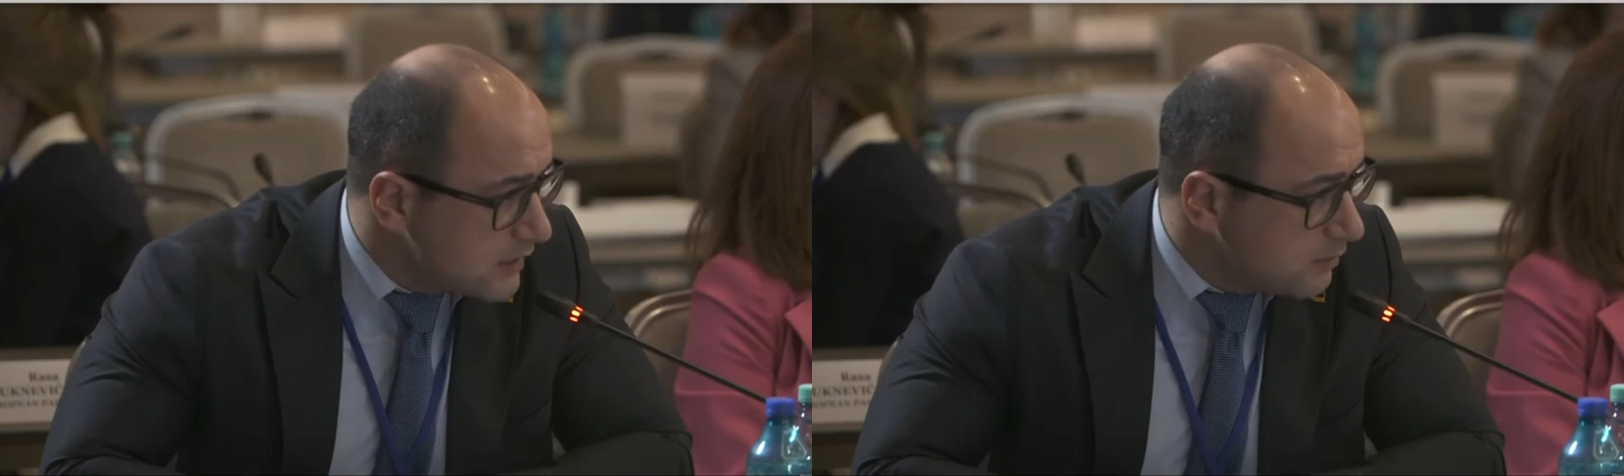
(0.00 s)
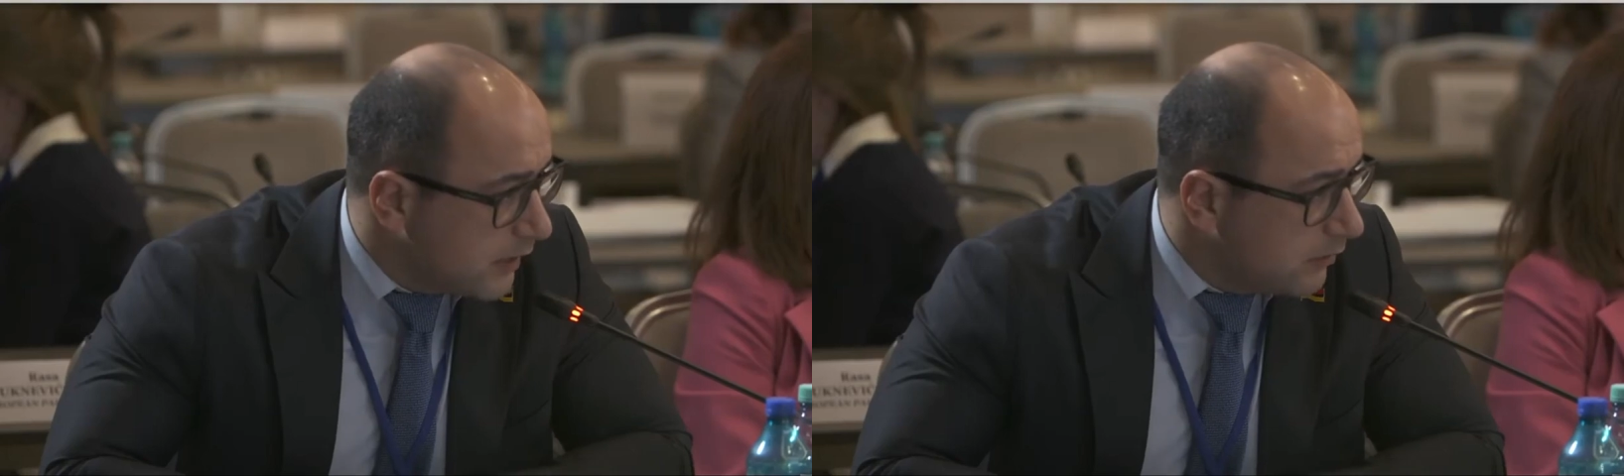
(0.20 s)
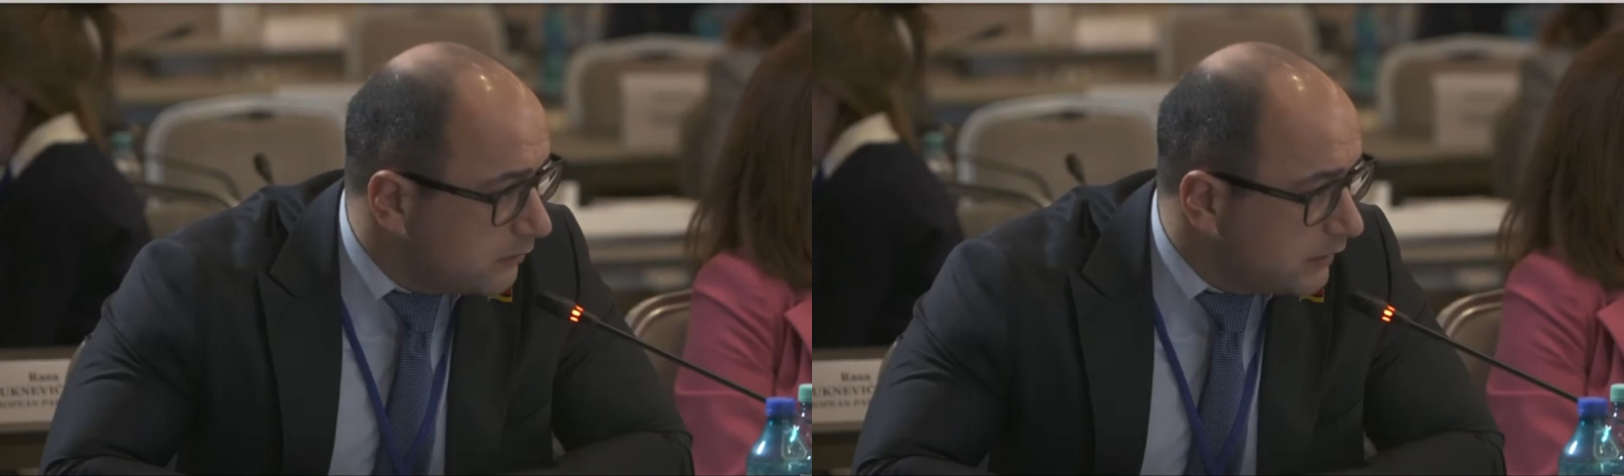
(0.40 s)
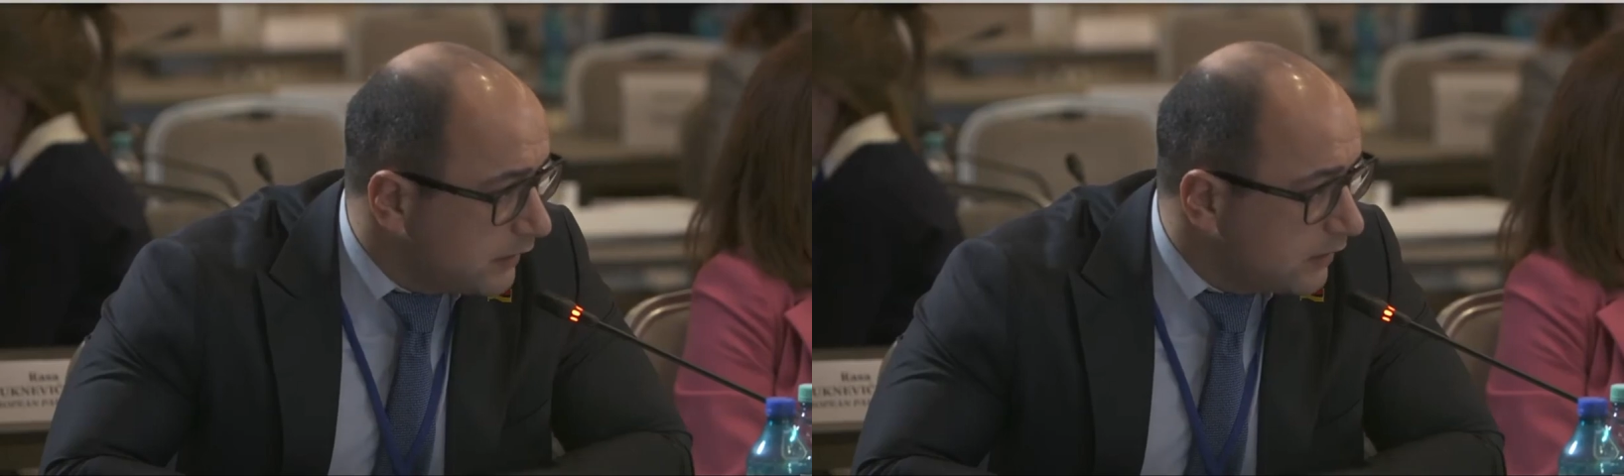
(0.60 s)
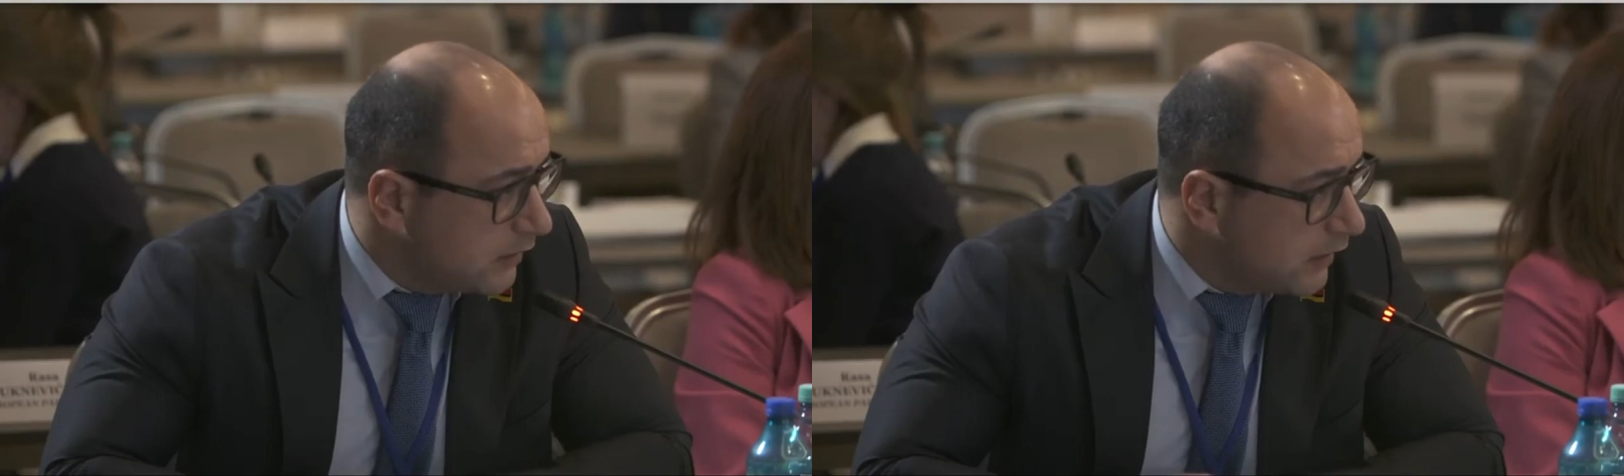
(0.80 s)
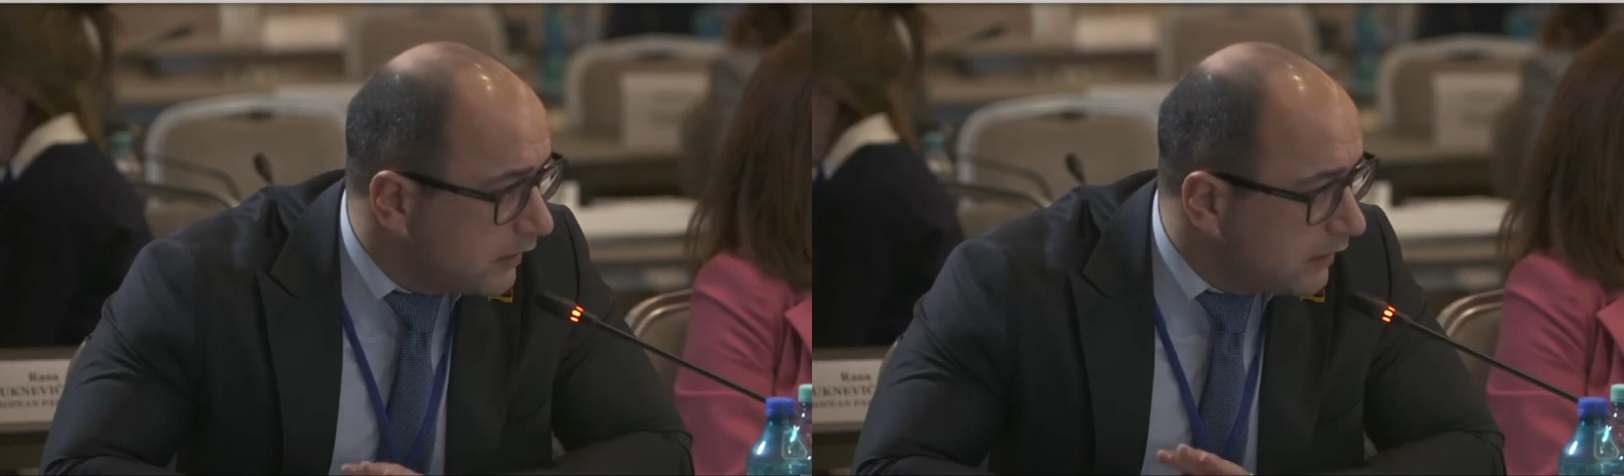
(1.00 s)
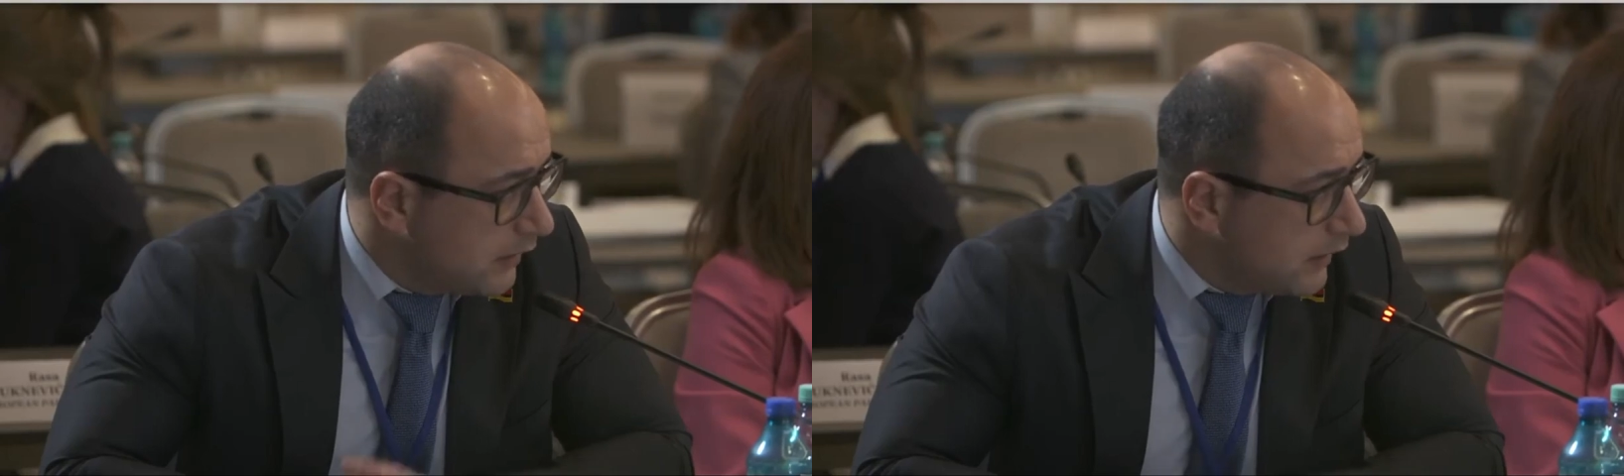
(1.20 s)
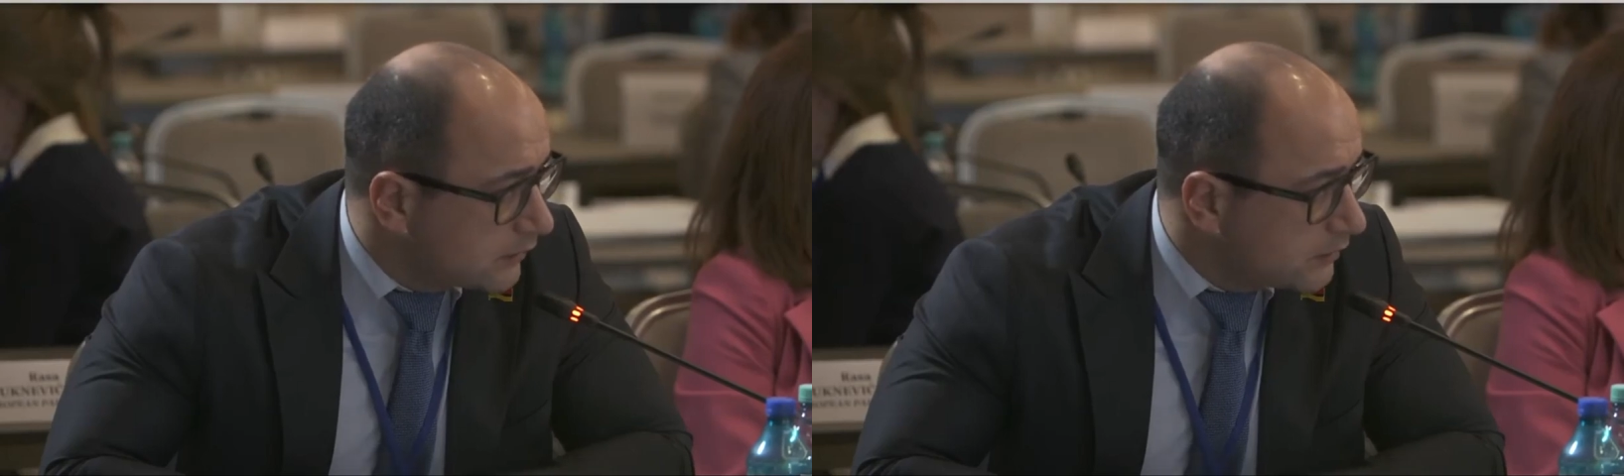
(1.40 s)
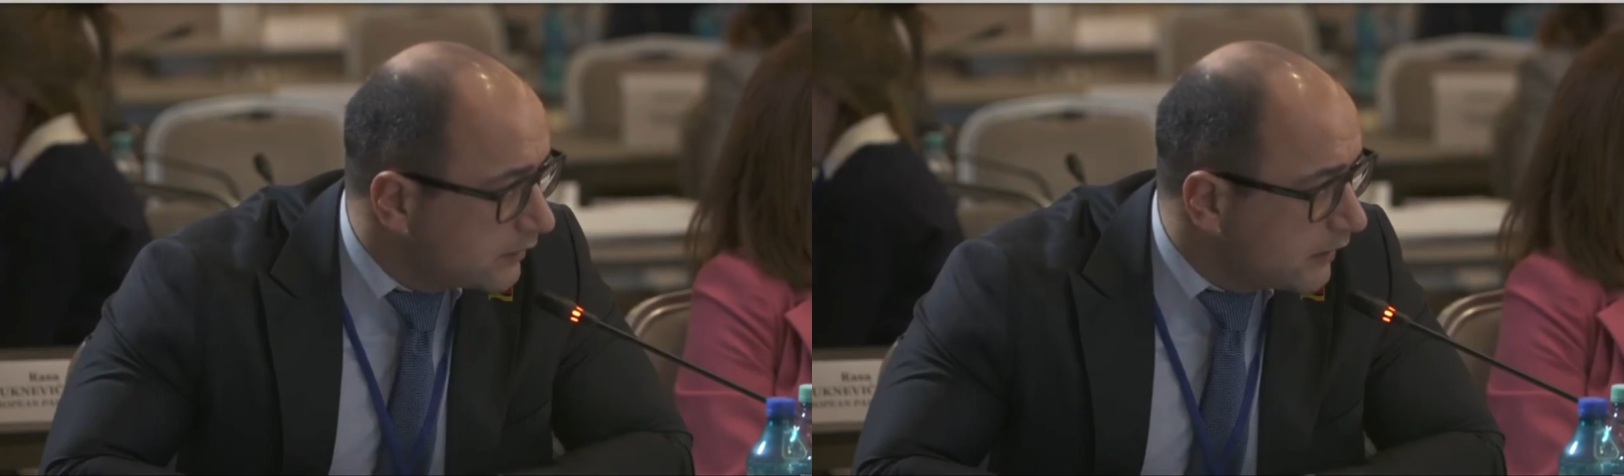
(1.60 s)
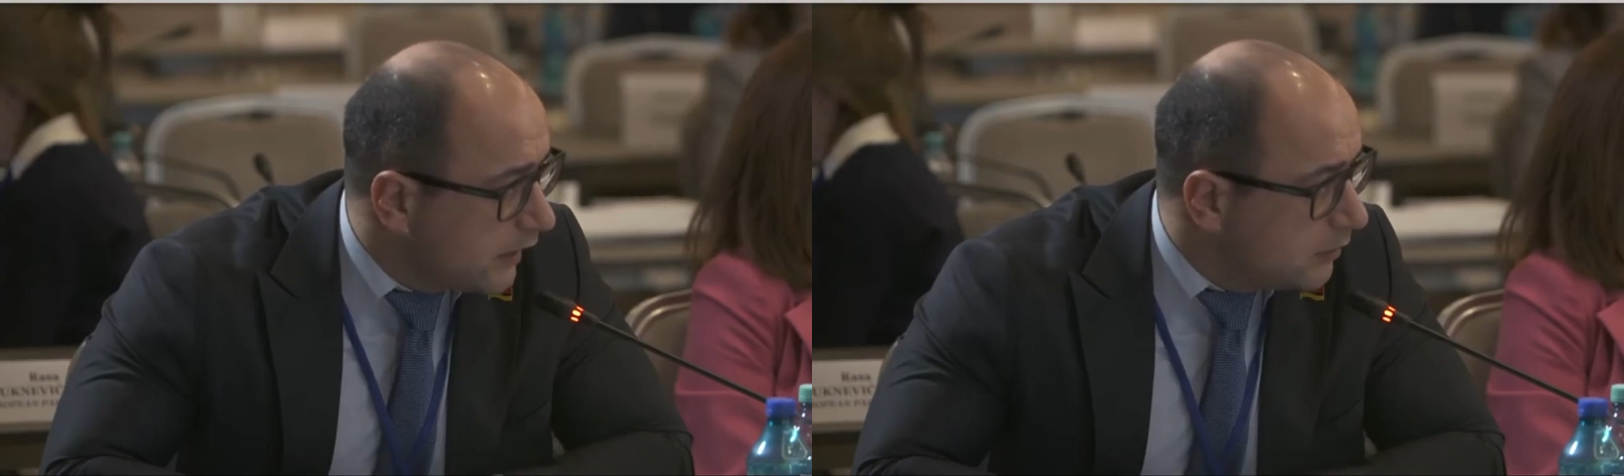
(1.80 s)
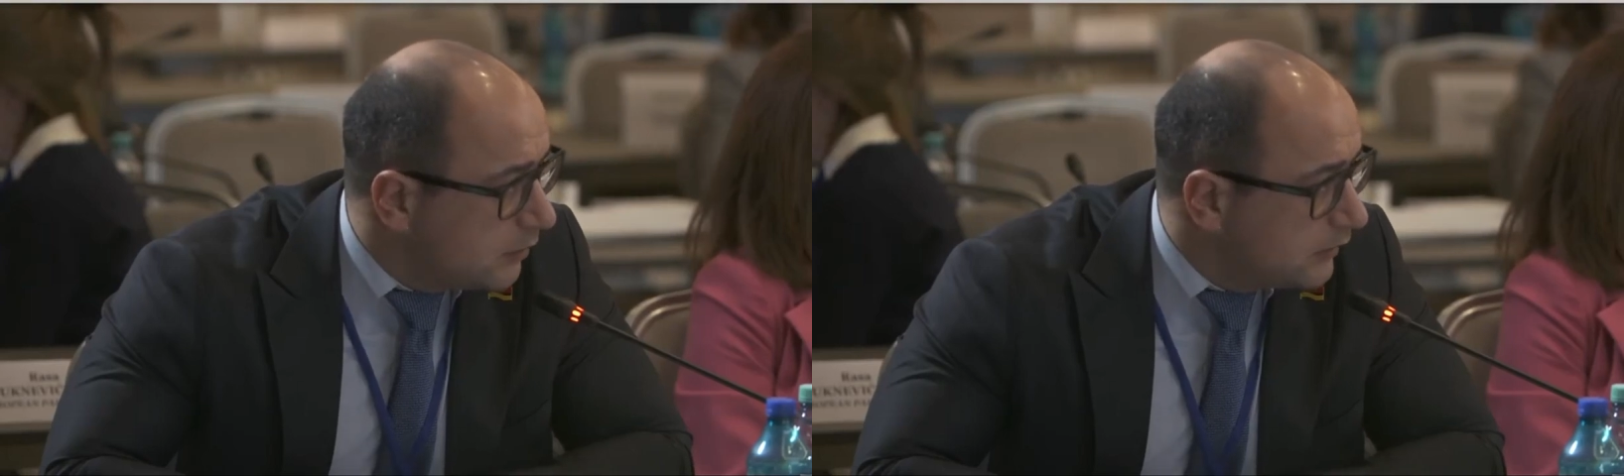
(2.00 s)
pipeline, electric cable,